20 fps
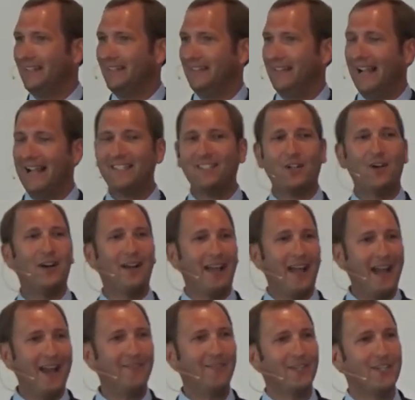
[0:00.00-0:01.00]
That's on
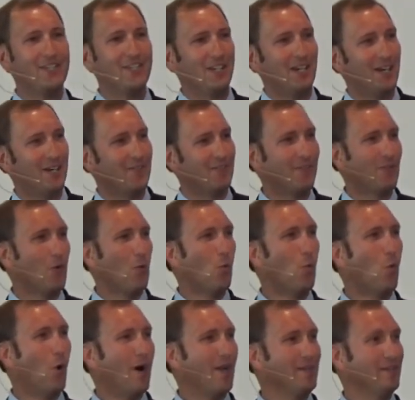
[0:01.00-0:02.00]
average of
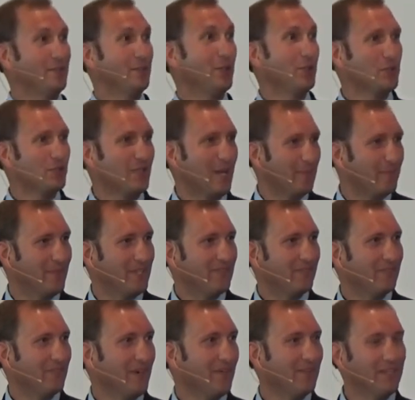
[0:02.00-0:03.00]
one do-something
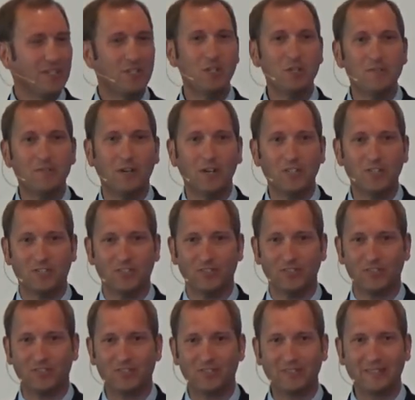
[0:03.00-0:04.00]
for every two
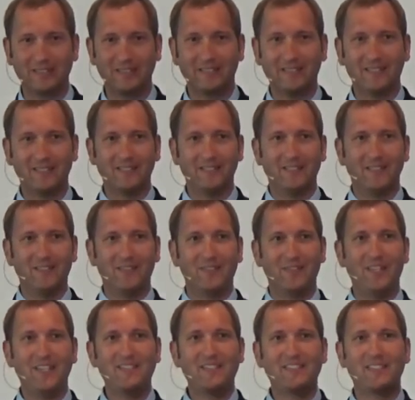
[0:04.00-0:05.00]
verses.
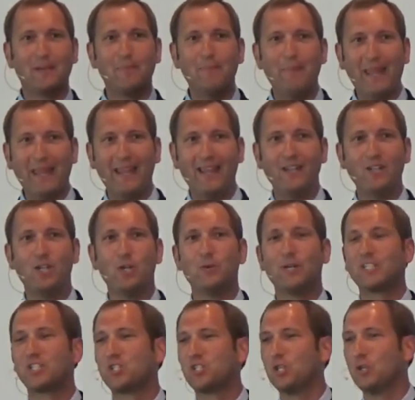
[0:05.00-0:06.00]
This is a man who
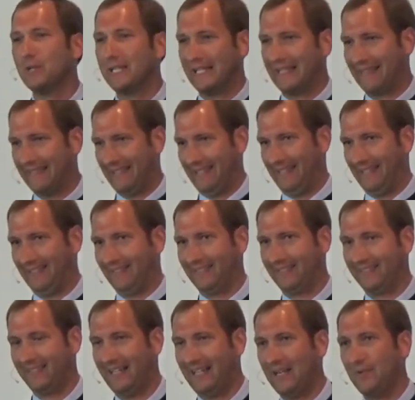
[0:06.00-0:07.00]
was doing
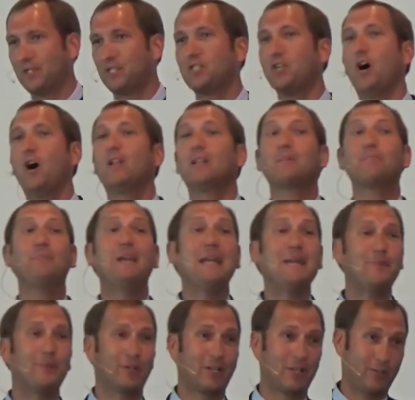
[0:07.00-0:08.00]
things, and he was calling
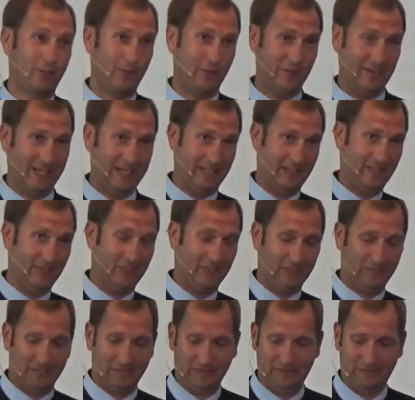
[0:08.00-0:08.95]
people to do things.